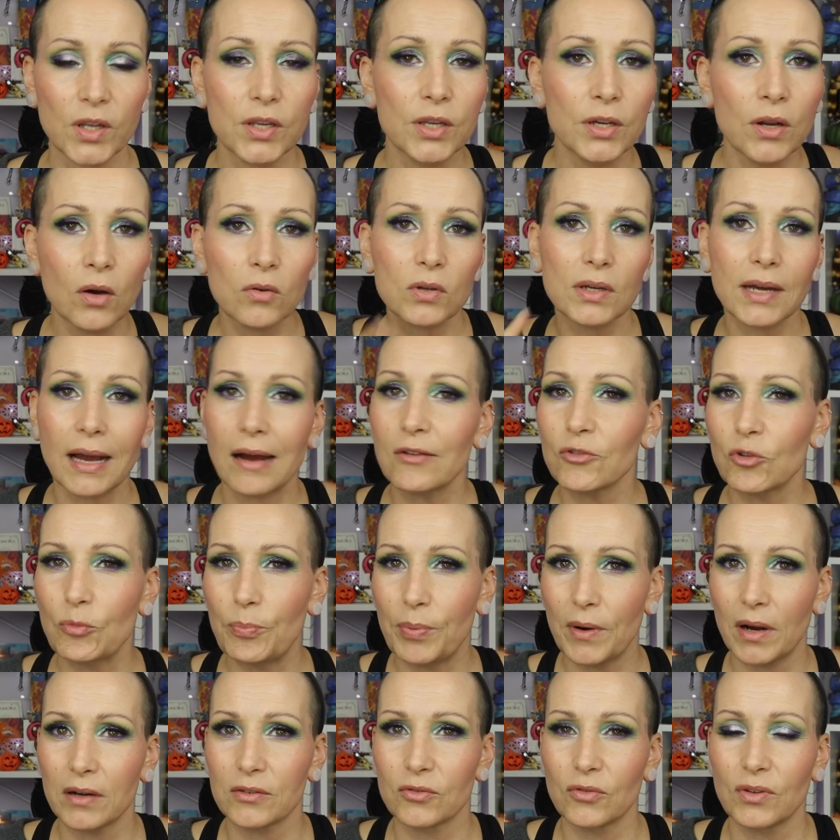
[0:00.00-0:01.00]
you know the
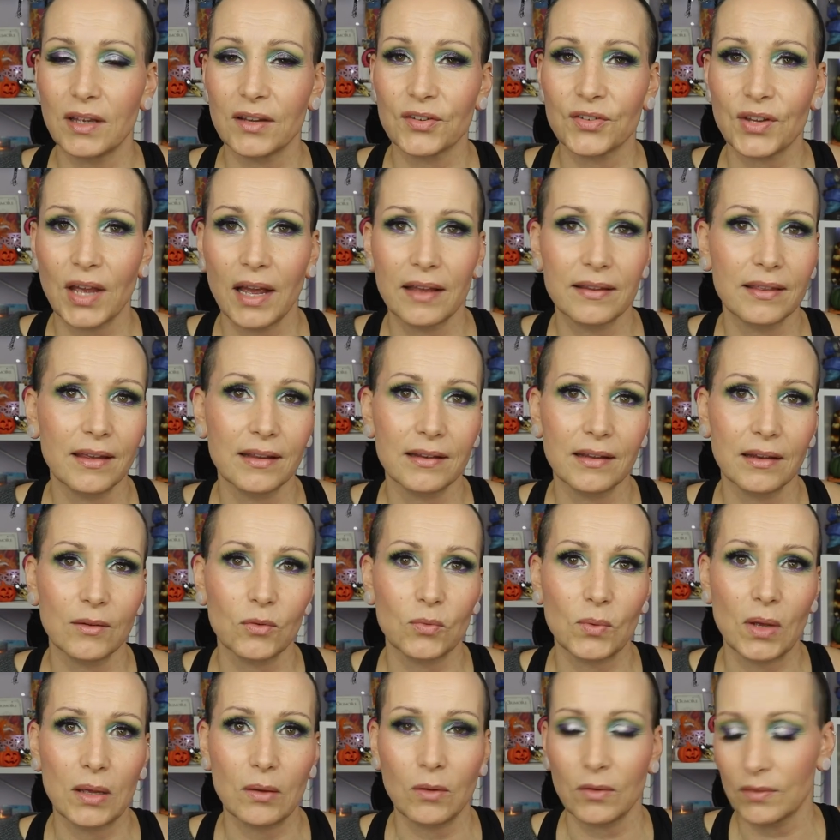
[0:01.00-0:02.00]
counterpart to this i think
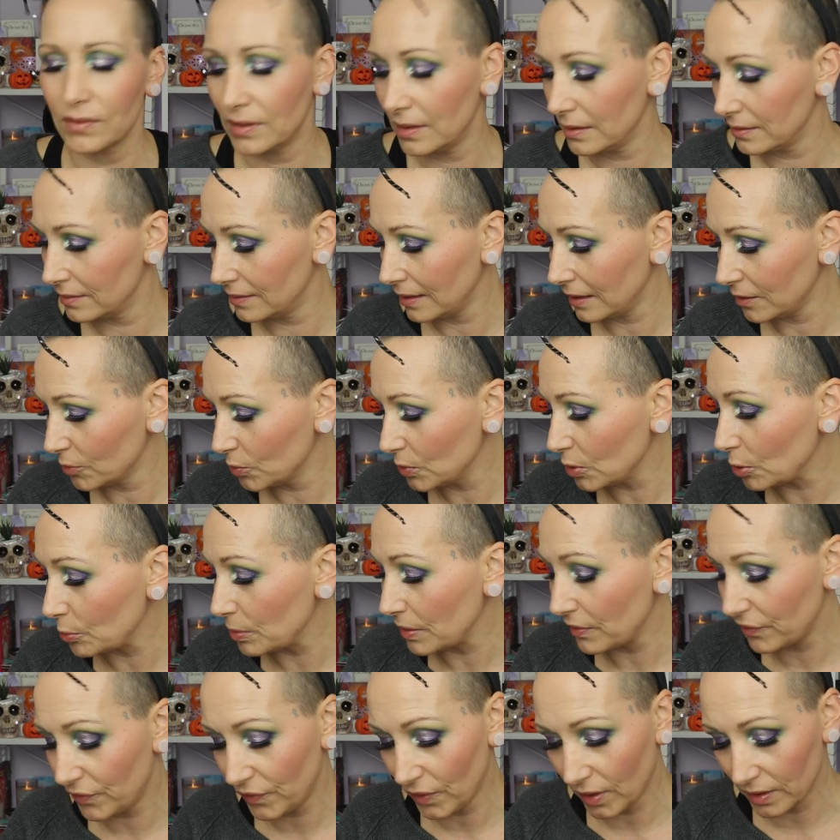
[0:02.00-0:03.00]
that will that will
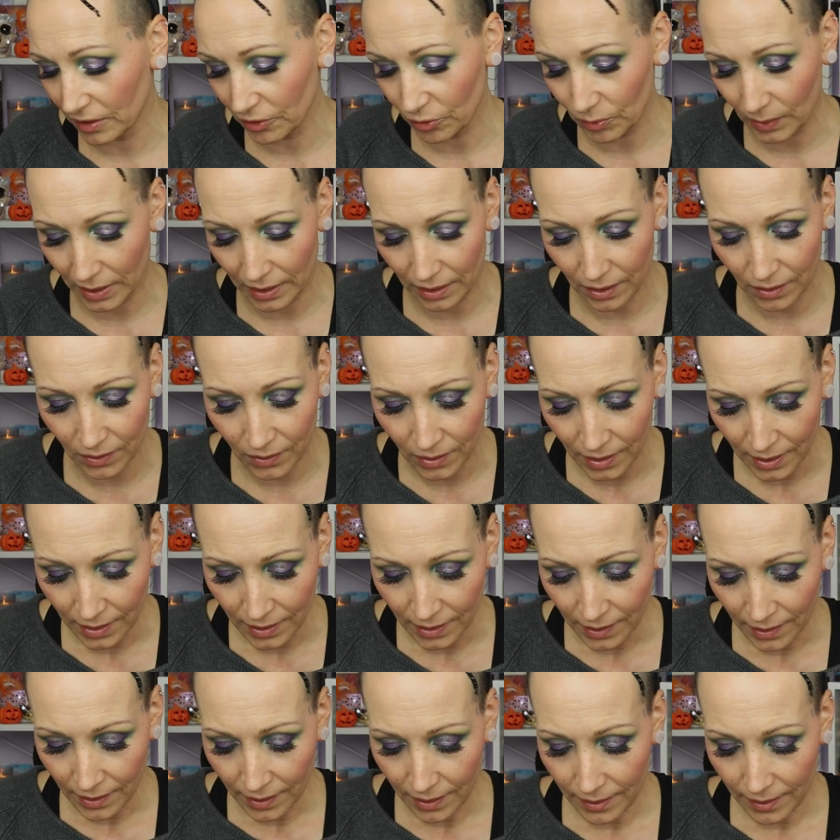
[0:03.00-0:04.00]
be fun as well
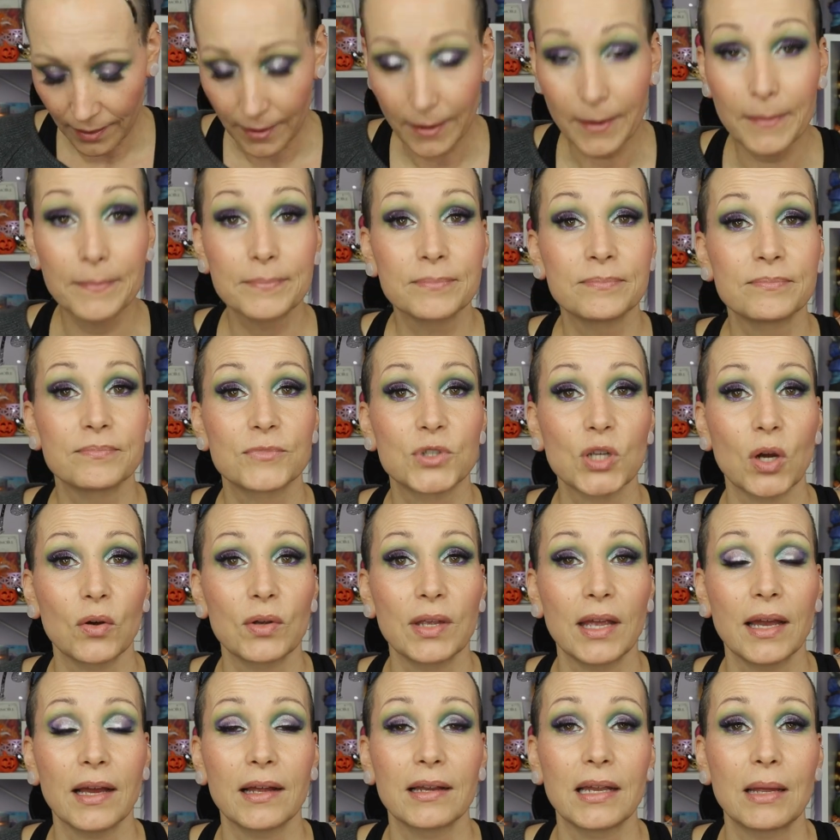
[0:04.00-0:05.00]
um, so
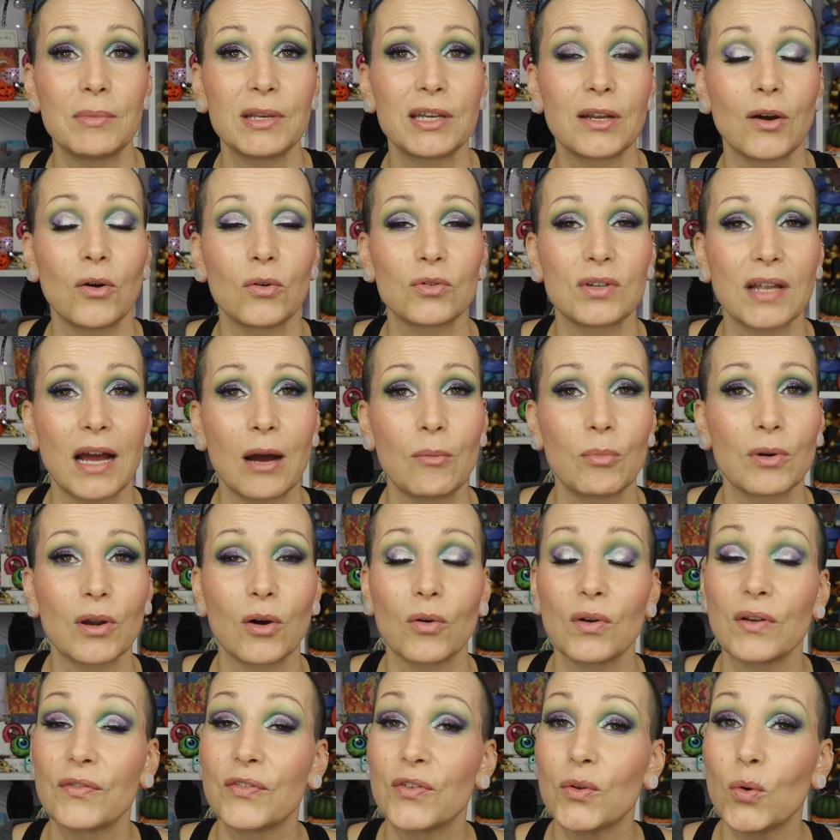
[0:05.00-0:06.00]
yeah let me know down
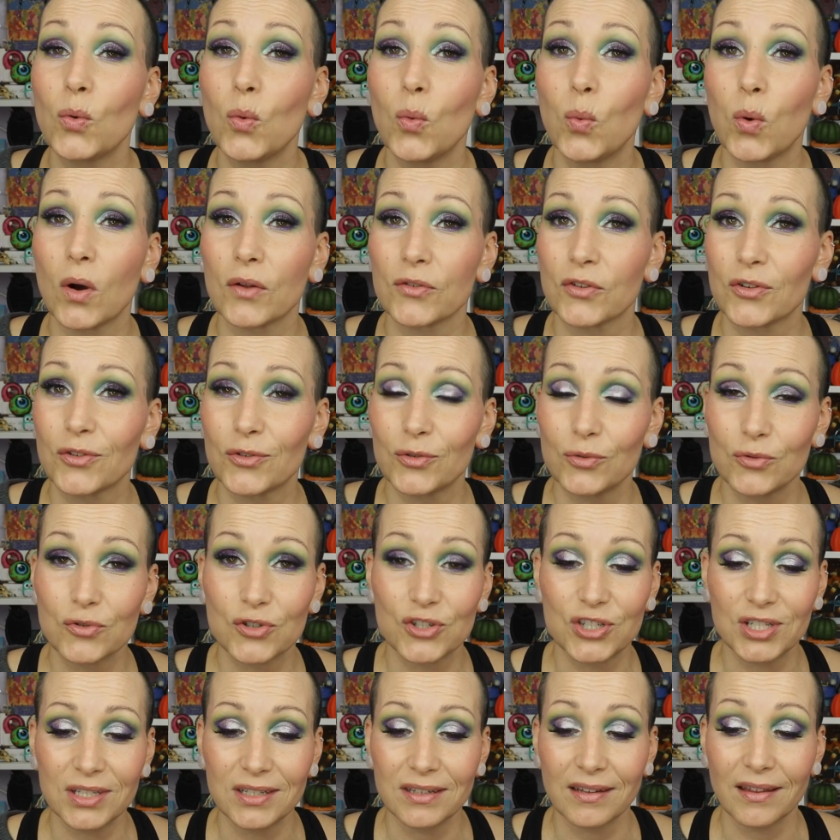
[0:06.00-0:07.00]
below if you want to
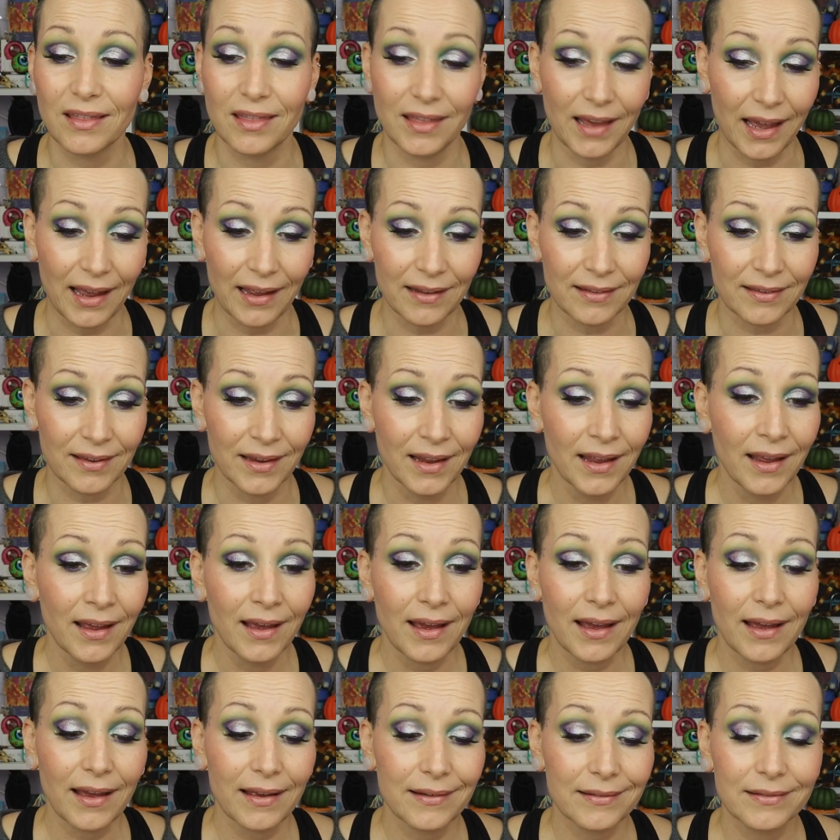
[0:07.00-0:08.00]
see that
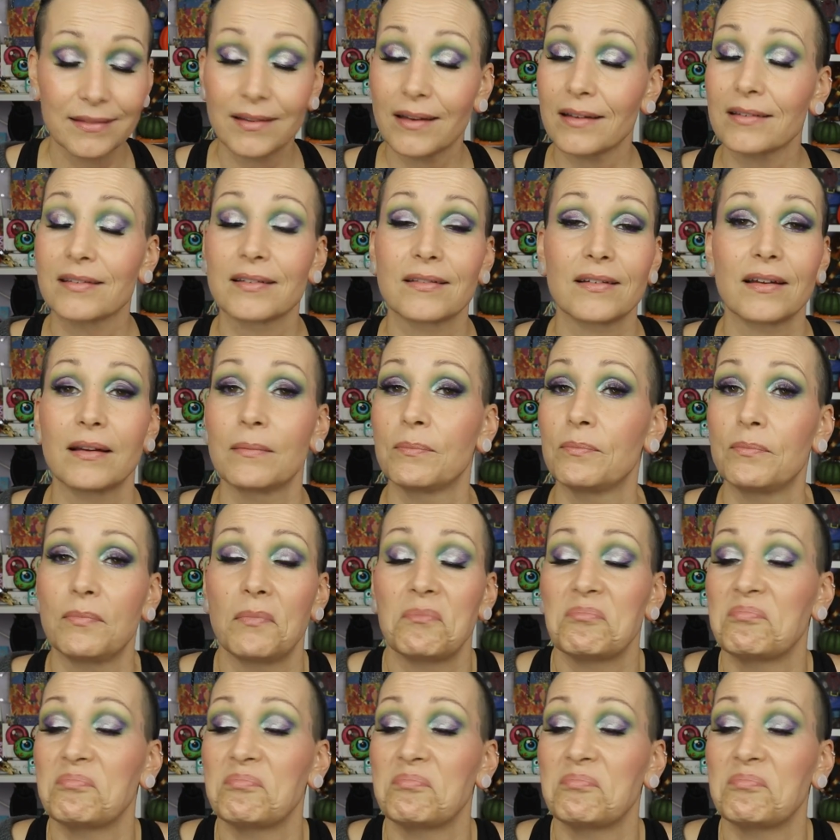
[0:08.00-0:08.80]
it does uh,